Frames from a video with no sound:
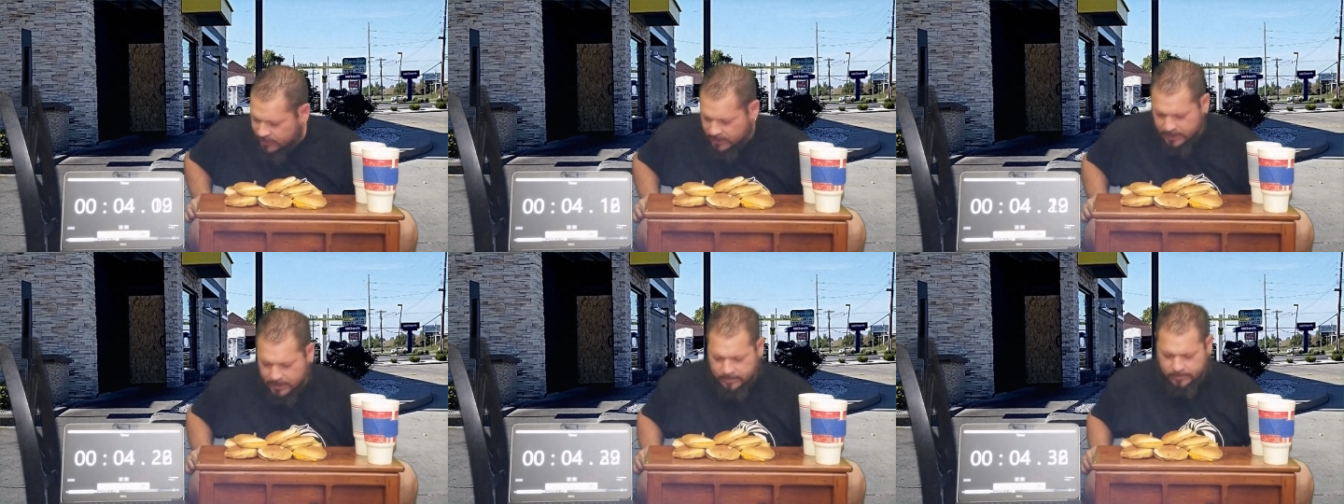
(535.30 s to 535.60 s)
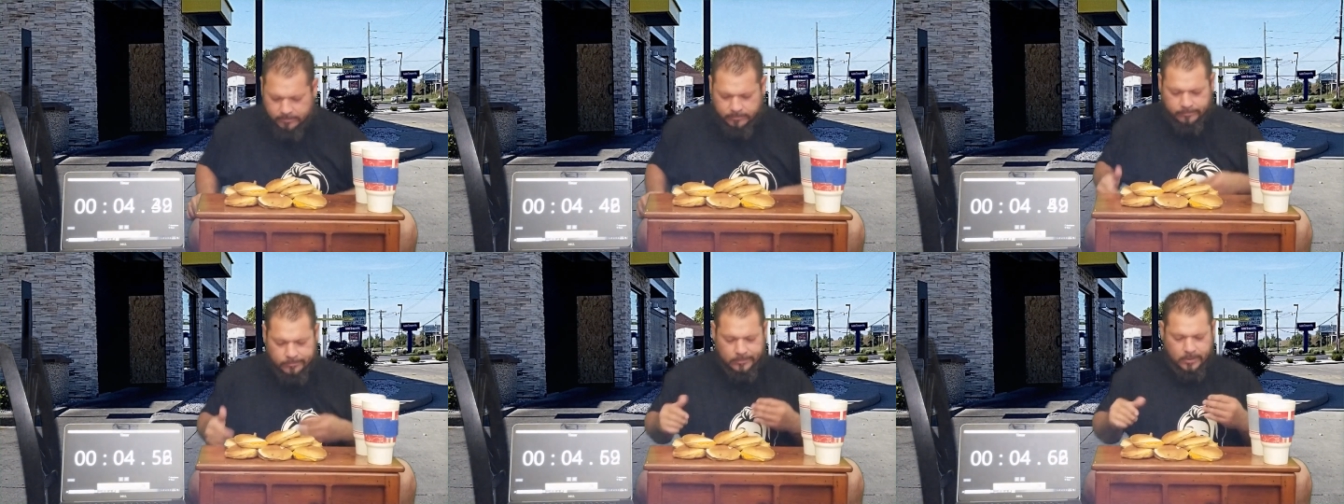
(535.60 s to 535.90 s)

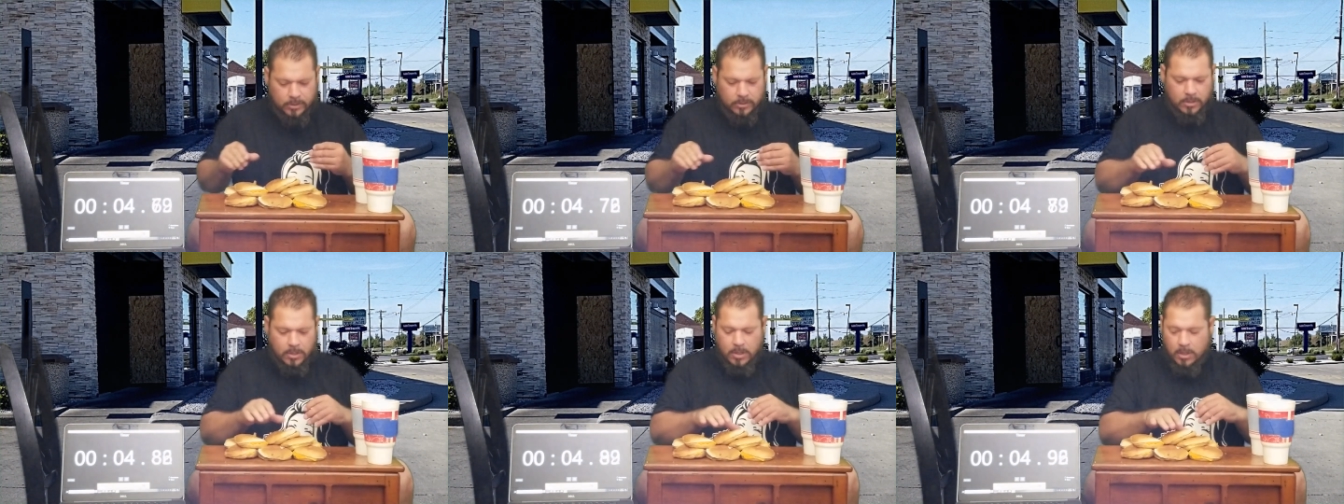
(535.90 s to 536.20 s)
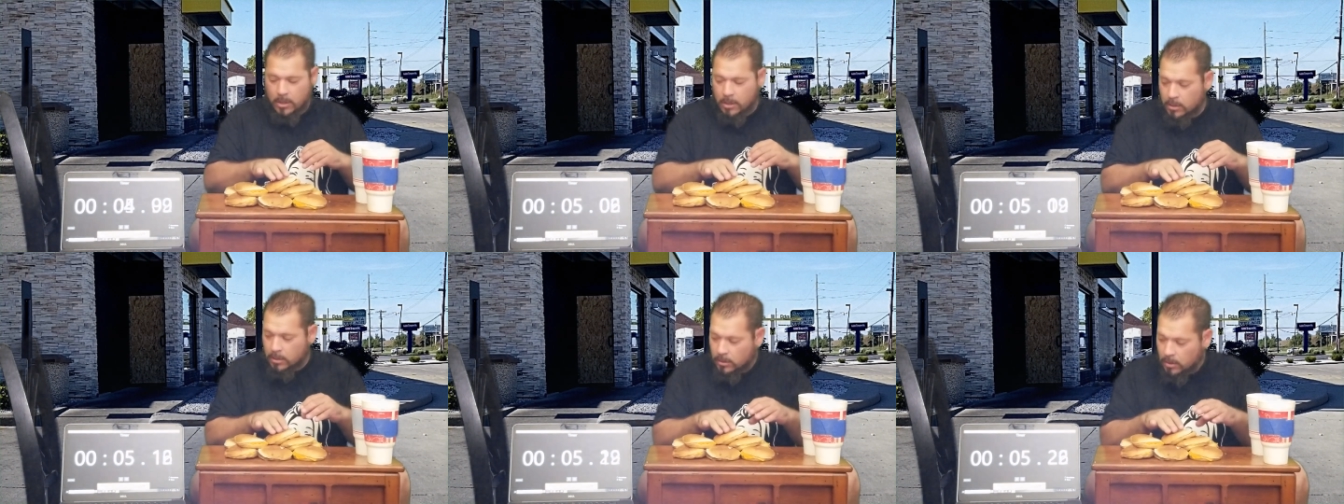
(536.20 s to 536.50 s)
then
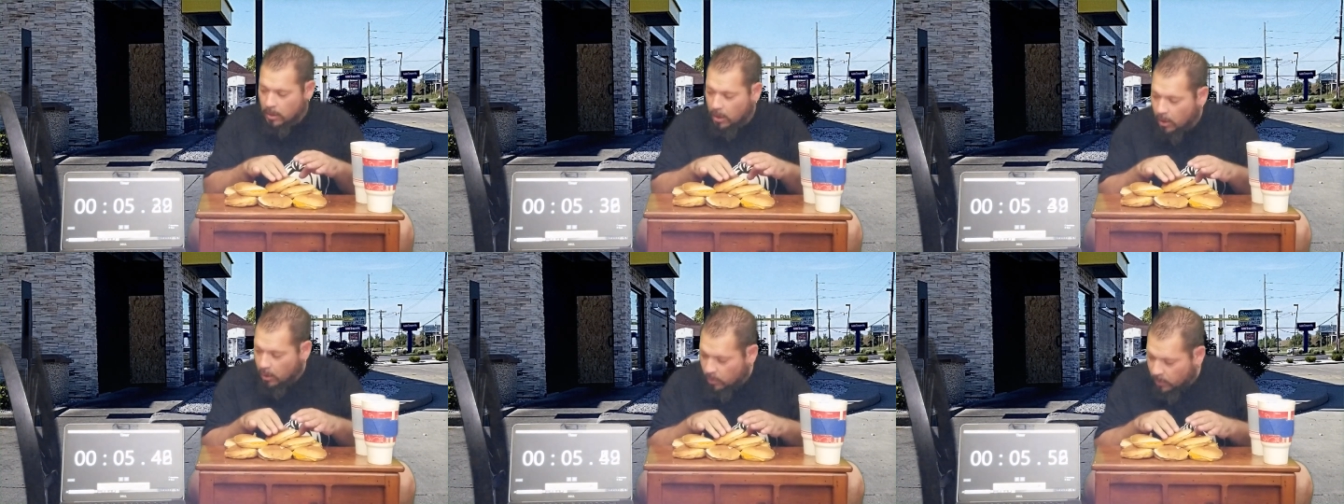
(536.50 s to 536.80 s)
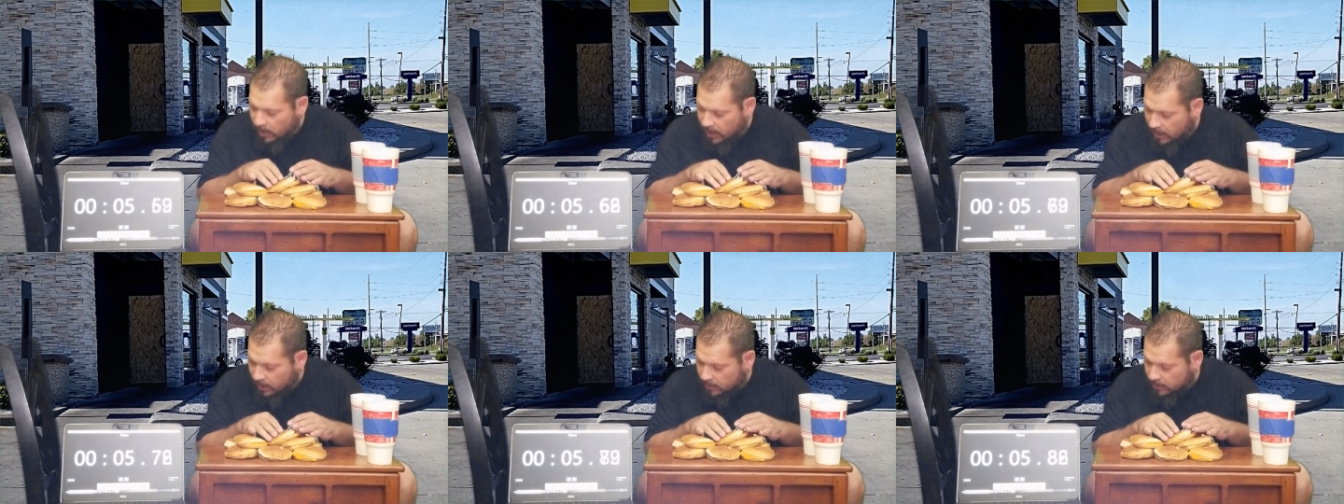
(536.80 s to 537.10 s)

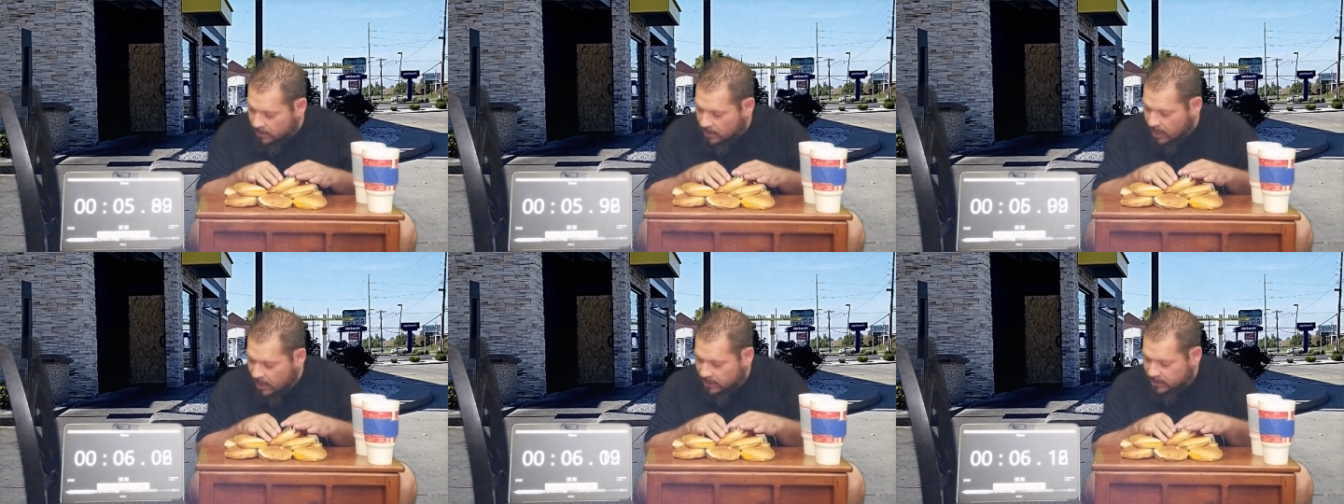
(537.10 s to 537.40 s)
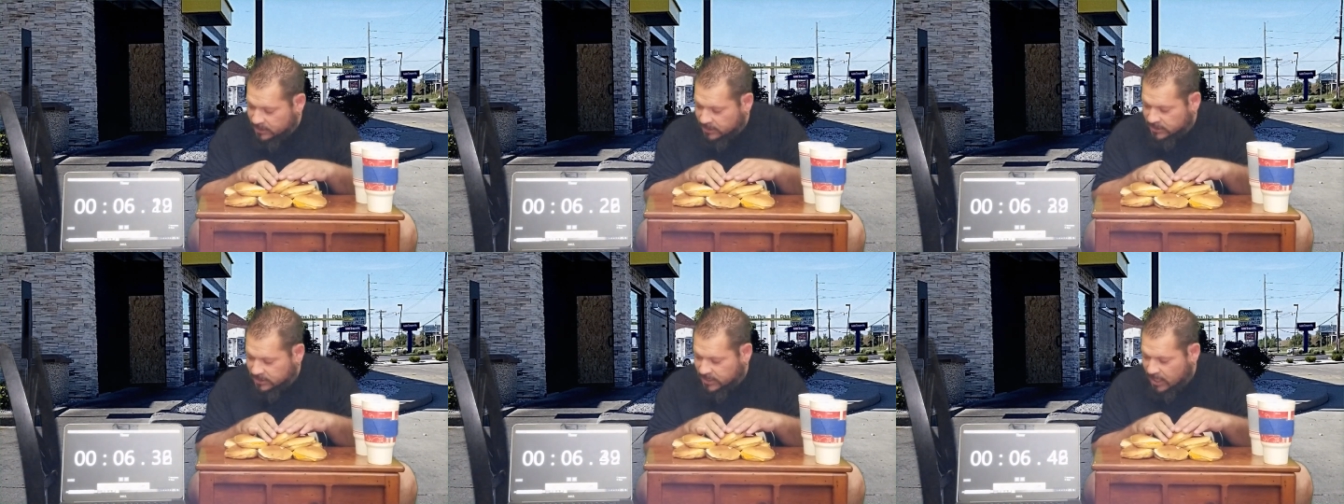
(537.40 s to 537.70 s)
oh well,
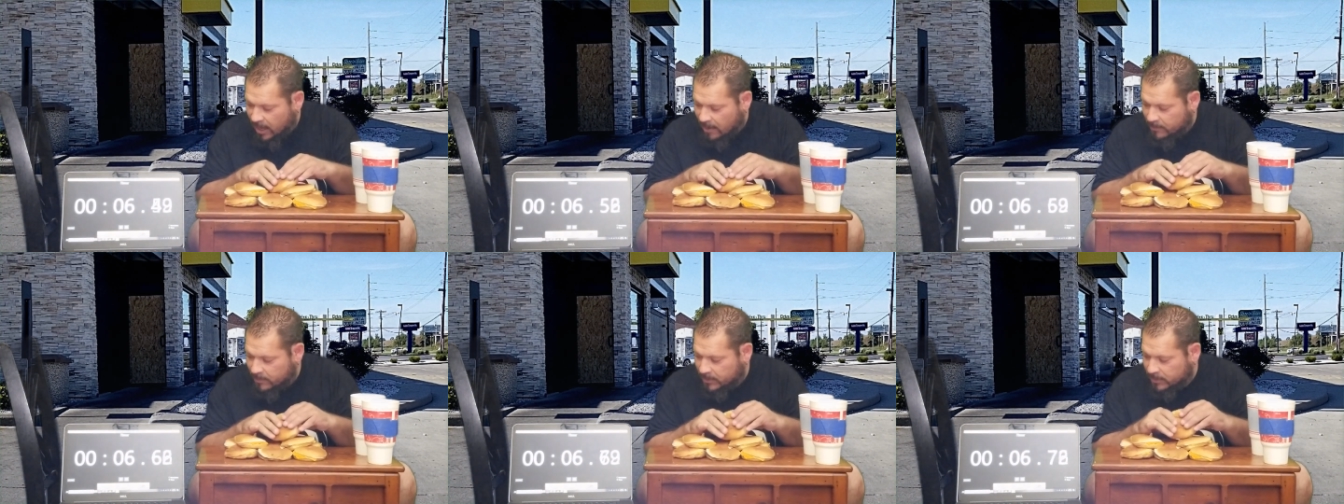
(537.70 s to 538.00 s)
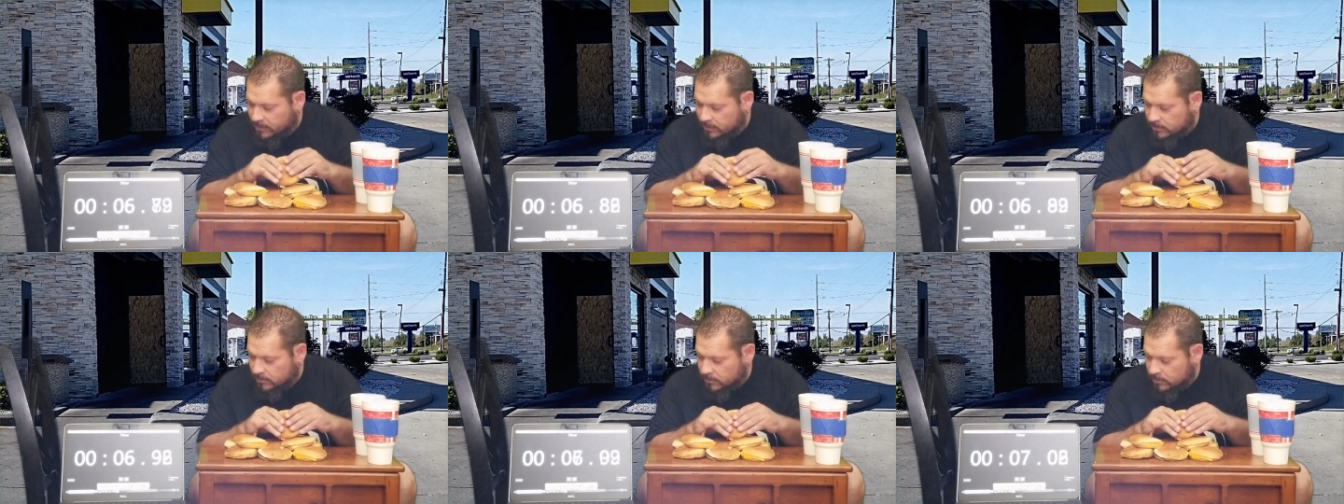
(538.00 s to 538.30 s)
I'll just stop it.